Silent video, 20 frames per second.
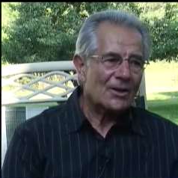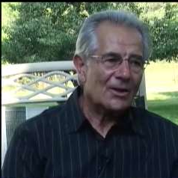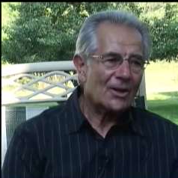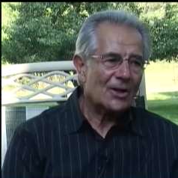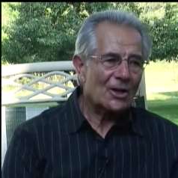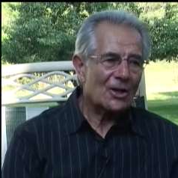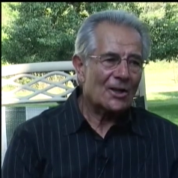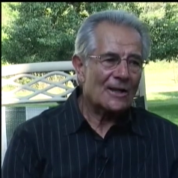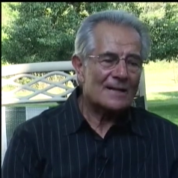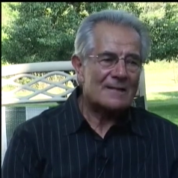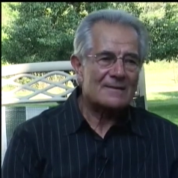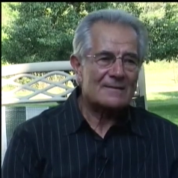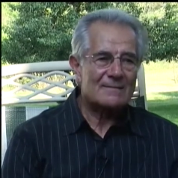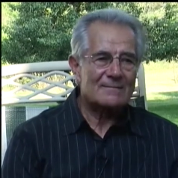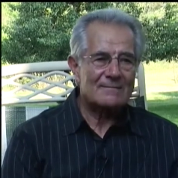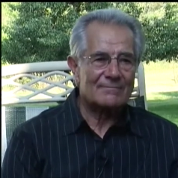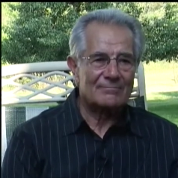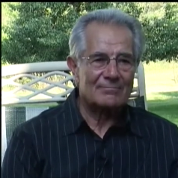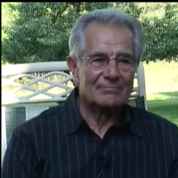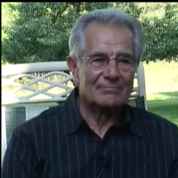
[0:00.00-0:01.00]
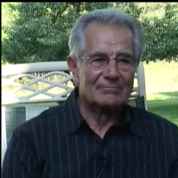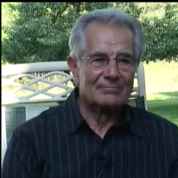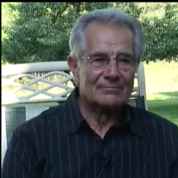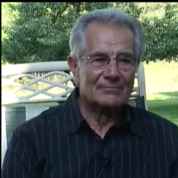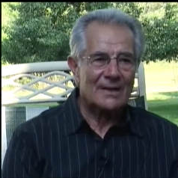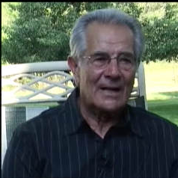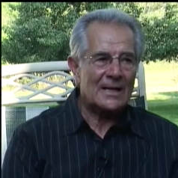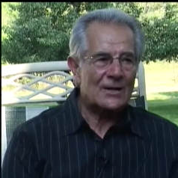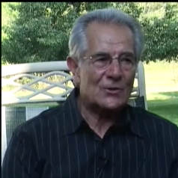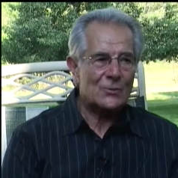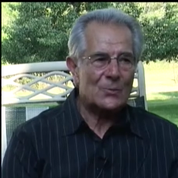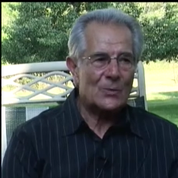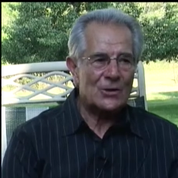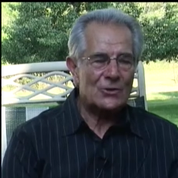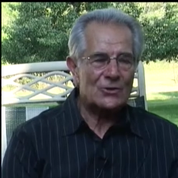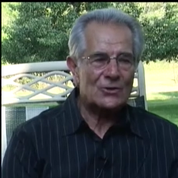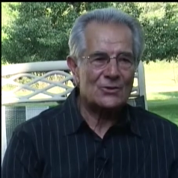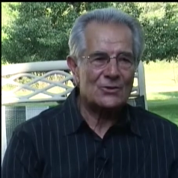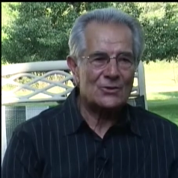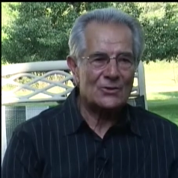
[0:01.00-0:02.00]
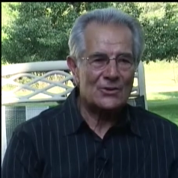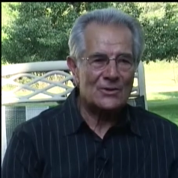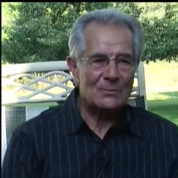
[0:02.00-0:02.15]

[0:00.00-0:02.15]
careless expressions